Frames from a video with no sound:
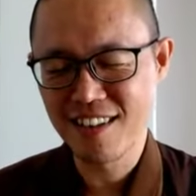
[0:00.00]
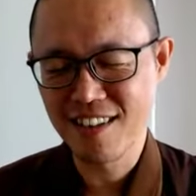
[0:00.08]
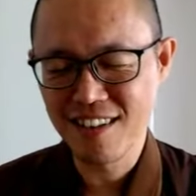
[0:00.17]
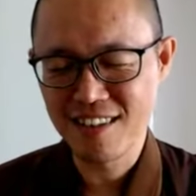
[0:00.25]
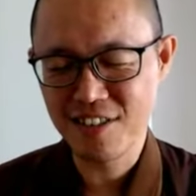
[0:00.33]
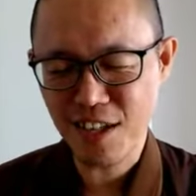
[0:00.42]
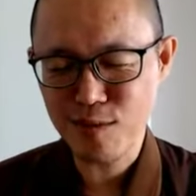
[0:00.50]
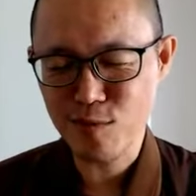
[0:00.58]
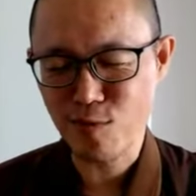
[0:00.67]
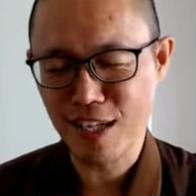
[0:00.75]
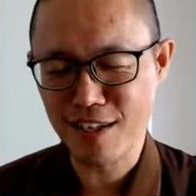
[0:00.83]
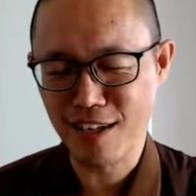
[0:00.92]
just
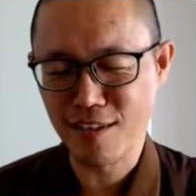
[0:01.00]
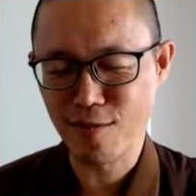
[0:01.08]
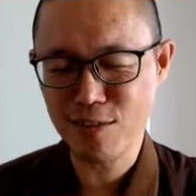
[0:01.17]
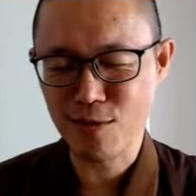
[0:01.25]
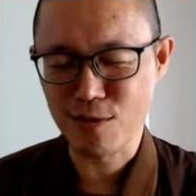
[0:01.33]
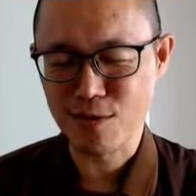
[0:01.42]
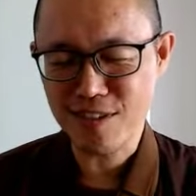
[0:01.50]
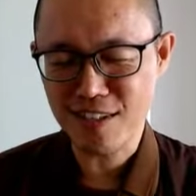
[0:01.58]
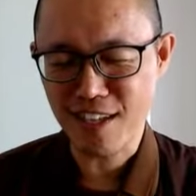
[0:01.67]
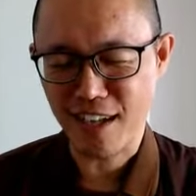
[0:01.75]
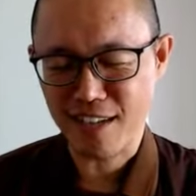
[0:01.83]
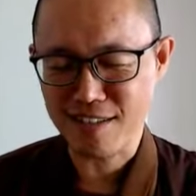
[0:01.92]
when I want to sit
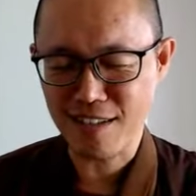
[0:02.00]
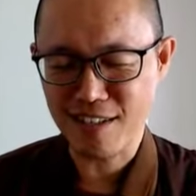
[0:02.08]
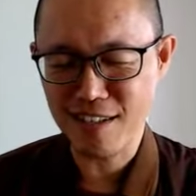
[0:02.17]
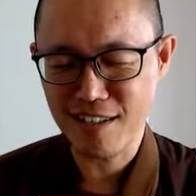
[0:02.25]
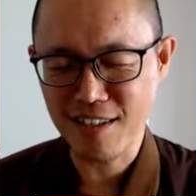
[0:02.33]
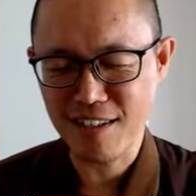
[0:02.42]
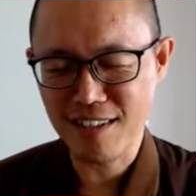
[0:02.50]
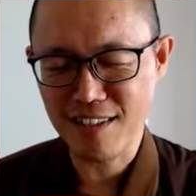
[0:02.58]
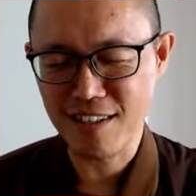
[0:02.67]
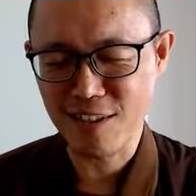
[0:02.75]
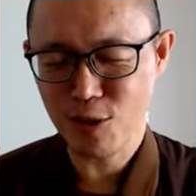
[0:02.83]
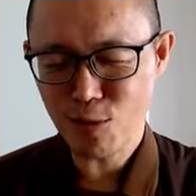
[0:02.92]
extended,
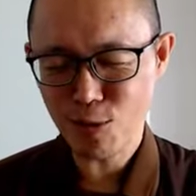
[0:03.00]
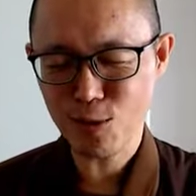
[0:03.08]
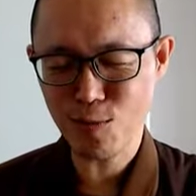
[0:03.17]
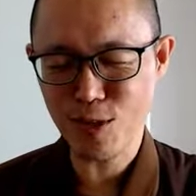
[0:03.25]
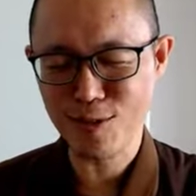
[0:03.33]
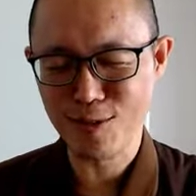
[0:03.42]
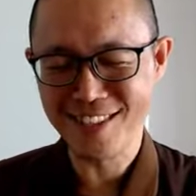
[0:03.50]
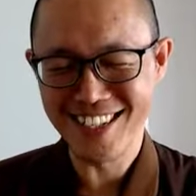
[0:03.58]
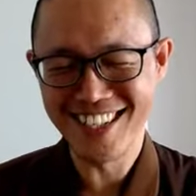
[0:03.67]
you also want to sit.